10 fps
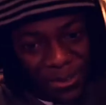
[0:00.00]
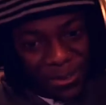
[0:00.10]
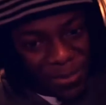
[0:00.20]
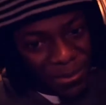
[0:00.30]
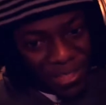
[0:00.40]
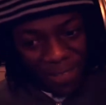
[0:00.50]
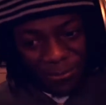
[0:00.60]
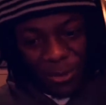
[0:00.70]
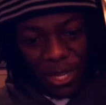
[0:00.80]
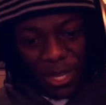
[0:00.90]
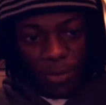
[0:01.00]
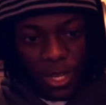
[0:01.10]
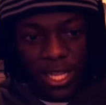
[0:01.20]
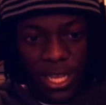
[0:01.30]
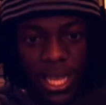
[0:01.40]
know, people that really,
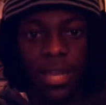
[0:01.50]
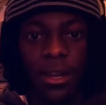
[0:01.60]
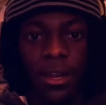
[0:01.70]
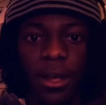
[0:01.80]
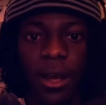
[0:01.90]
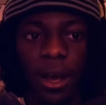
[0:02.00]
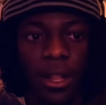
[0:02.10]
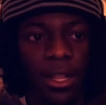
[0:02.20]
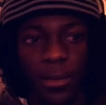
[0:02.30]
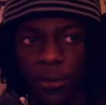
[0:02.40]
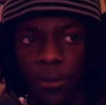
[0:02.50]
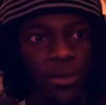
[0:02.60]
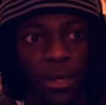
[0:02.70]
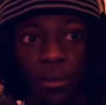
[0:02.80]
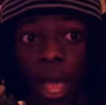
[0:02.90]
really get it's
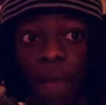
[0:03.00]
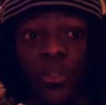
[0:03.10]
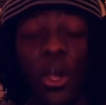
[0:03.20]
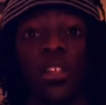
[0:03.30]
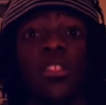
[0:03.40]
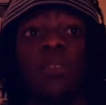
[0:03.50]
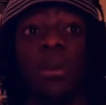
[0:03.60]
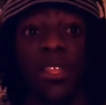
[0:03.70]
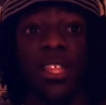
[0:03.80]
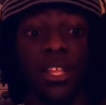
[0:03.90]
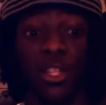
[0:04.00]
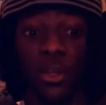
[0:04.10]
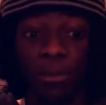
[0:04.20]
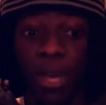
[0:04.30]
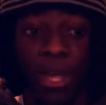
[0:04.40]
like I've talked to some people. He's like,
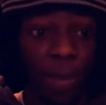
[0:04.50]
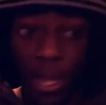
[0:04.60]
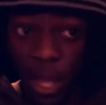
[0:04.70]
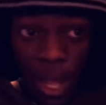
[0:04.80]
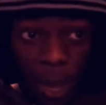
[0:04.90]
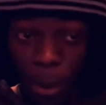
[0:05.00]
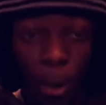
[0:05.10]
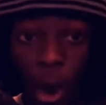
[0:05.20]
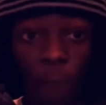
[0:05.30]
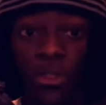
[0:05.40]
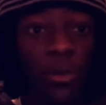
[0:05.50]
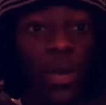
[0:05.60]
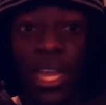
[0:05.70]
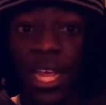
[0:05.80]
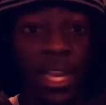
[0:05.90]
dude, man, my palms
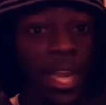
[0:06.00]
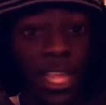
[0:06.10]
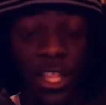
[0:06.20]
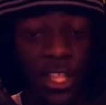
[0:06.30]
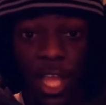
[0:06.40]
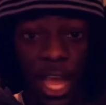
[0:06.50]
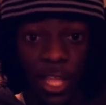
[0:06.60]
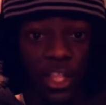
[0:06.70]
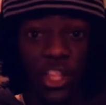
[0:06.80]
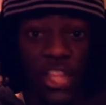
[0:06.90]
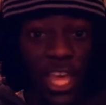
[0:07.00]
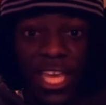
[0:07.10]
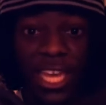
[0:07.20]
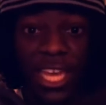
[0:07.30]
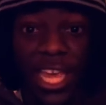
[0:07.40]
sweat and I
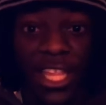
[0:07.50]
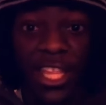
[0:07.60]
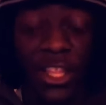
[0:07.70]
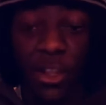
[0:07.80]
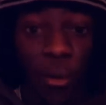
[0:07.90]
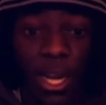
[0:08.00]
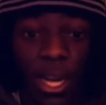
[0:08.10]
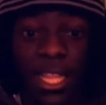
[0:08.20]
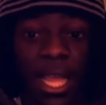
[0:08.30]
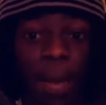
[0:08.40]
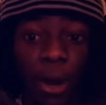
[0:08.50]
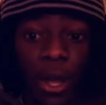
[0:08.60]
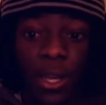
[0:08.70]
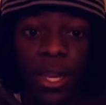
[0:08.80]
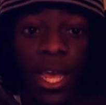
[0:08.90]
shake and I just don't want to hit that
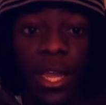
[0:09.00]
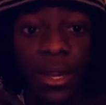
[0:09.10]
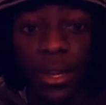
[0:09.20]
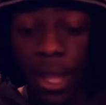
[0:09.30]
button. And